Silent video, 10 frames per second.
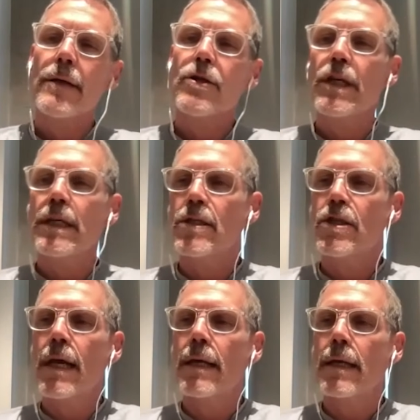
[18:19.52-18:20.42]
and
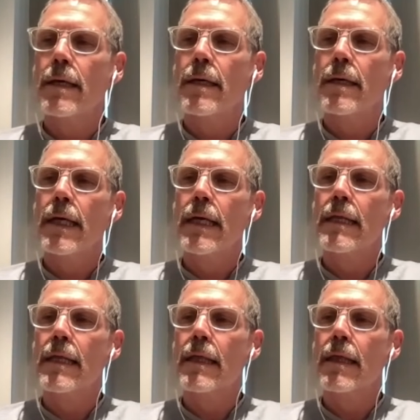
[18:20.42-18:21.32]
Jen and
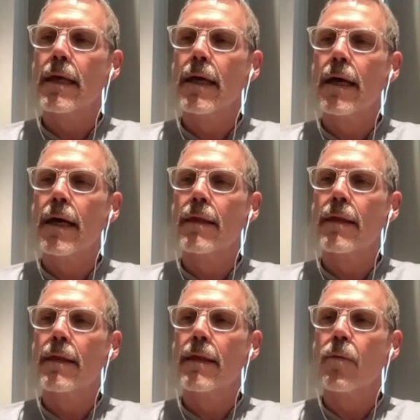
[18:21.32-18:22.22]
Keith, I
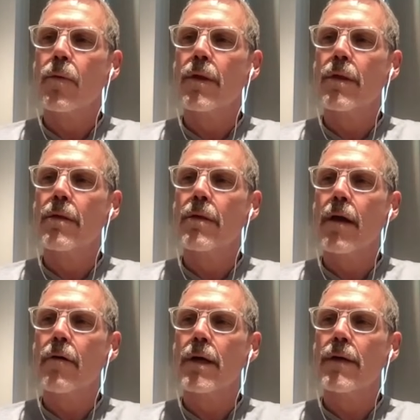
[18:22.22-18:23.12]
think, with
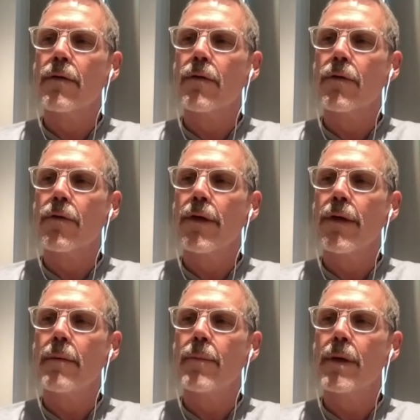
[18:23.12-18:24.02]
Terry's
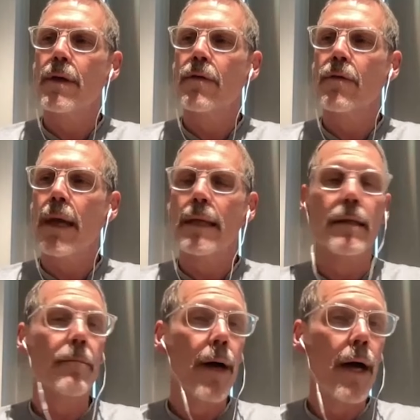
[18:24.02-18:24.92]
impetus, made
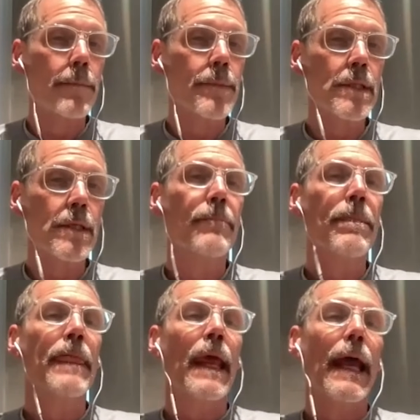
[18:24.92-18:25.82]
them pups,
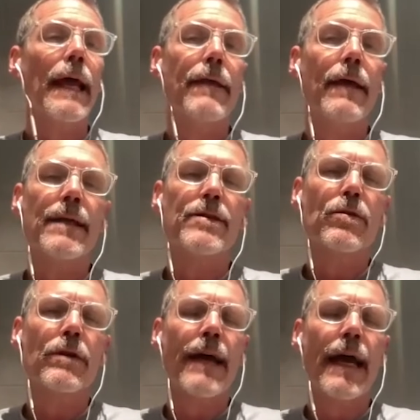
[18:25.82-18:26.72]
and then they
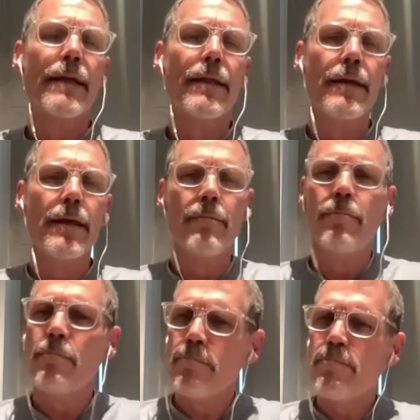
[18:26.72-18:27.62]
sort of
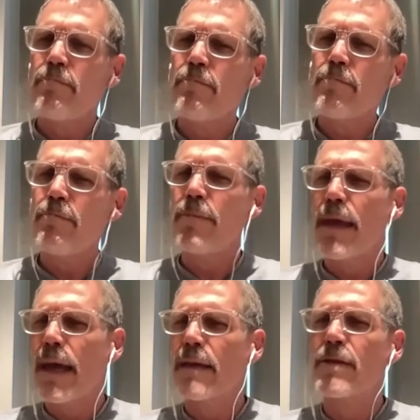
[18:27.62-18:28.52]
they
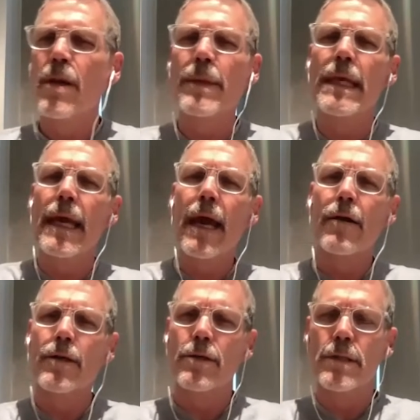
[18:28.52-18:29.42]
had some of the
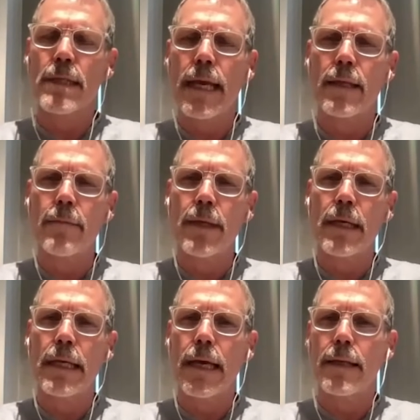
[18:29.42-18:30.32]
characters and they had the
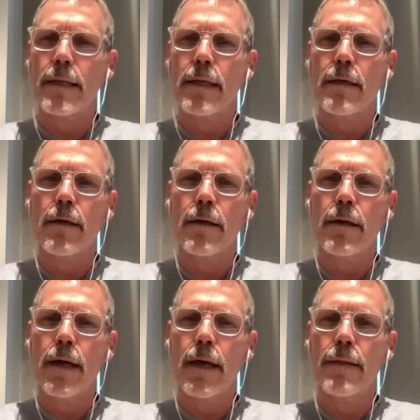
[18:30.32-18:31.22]
beginning idea,
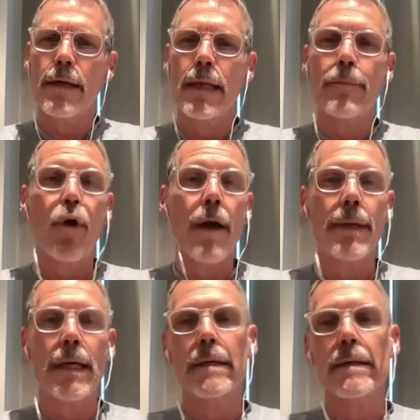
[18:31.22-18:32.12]
and then they brought
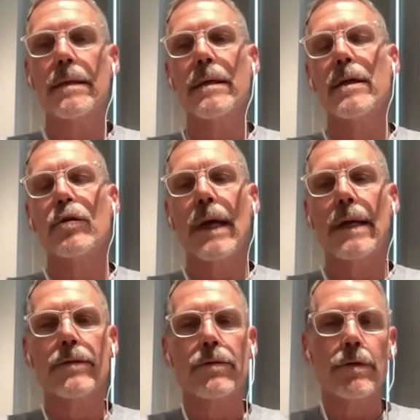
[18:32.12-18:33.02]
me in to
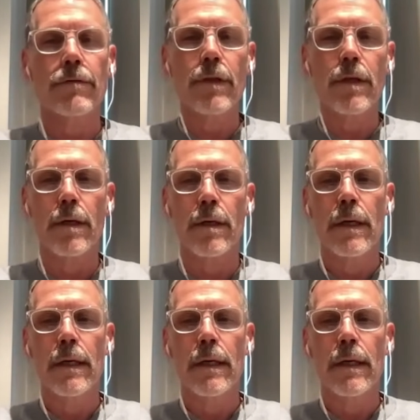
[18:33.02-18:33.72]
create sort of the